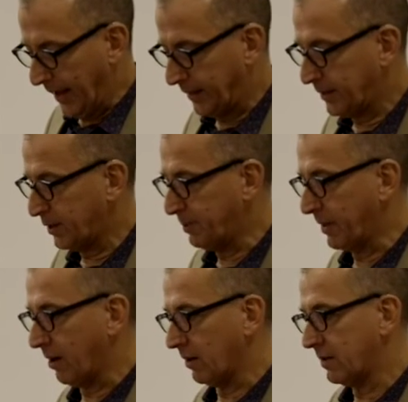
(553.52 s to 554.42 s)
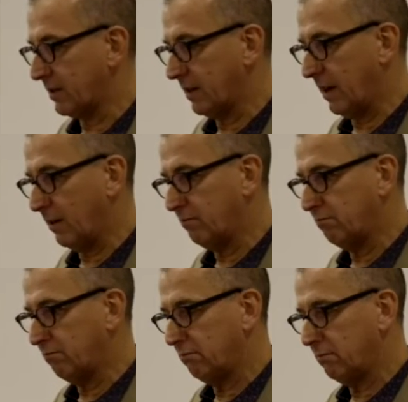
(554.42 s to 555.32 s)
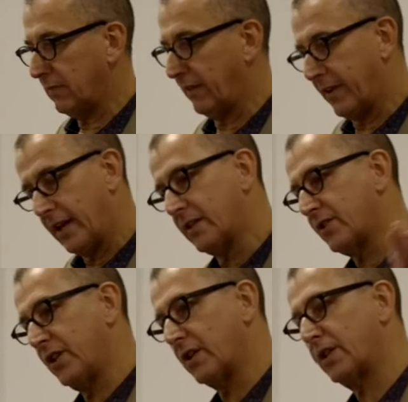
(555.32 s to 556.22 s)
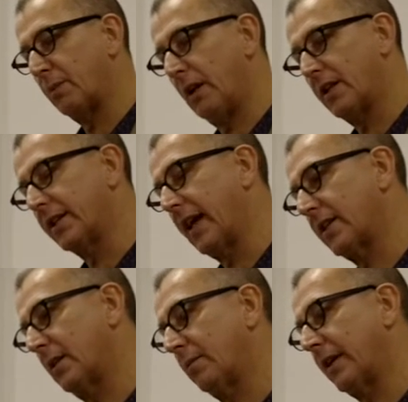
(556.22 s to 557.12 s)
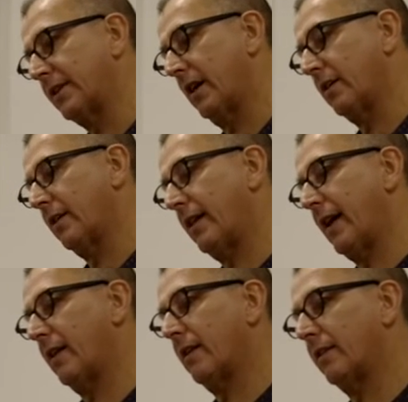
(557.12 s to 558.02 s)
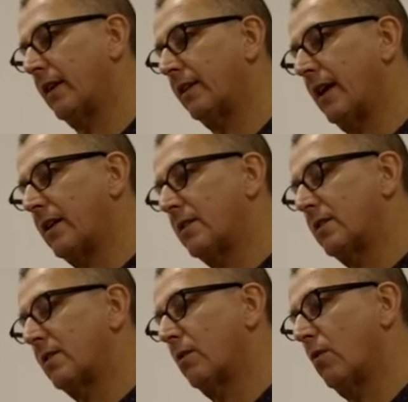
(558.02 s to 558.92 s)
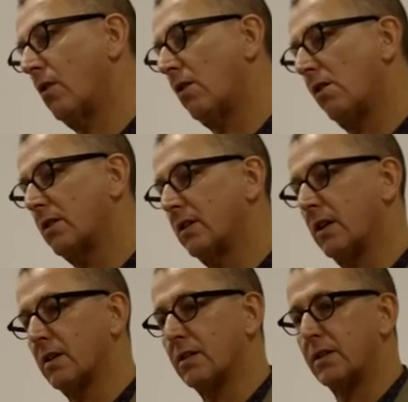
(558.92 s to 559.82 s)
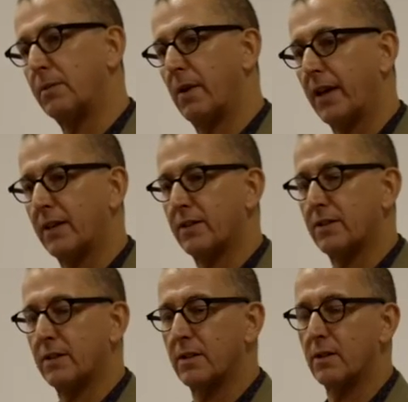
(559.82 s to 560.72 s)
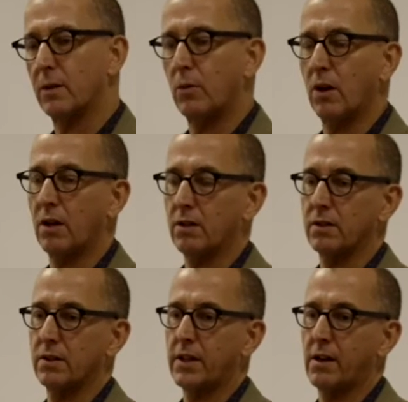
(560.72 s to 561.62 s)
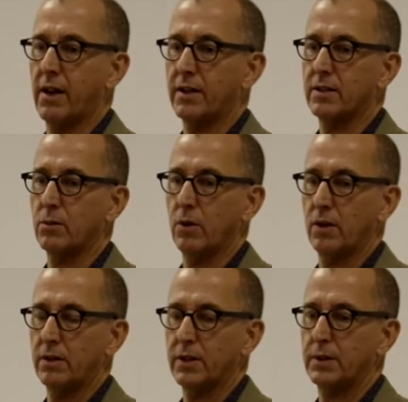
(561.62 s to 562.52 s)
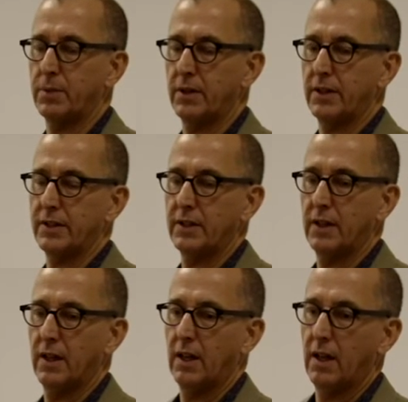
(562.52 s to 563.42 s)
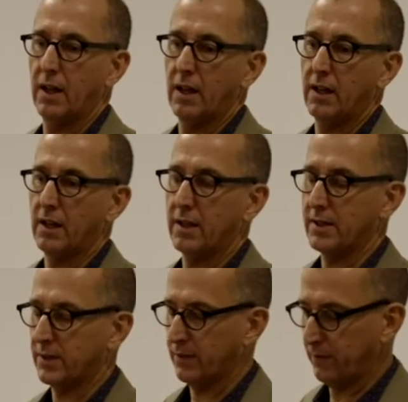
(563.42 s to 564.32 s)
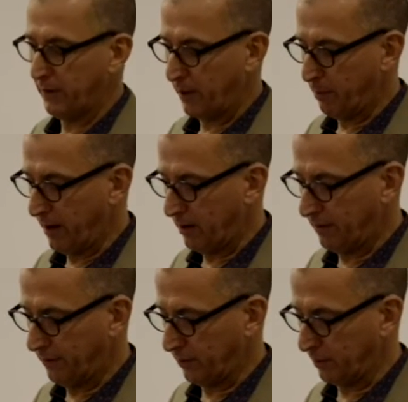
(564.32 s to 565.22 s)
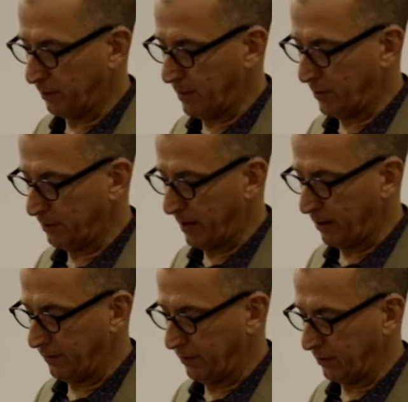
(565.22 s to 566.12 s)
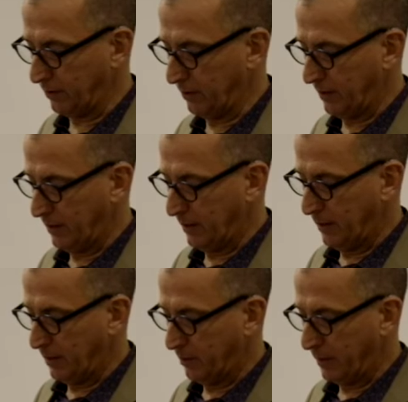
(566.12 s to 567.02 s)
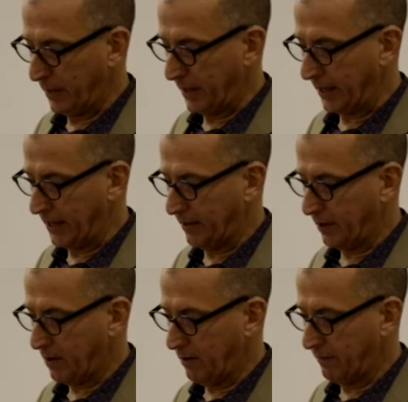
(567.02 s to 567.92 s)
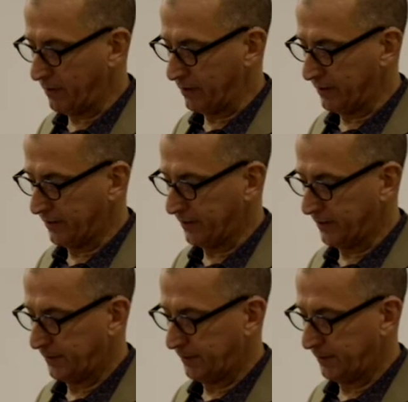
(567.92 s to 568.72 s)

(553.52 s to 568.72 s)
And this is because if it is just the ability to get something done, then that's what God does. He makes the world. He creates the world. The spirit is very powerful, the most powerful being in the universe.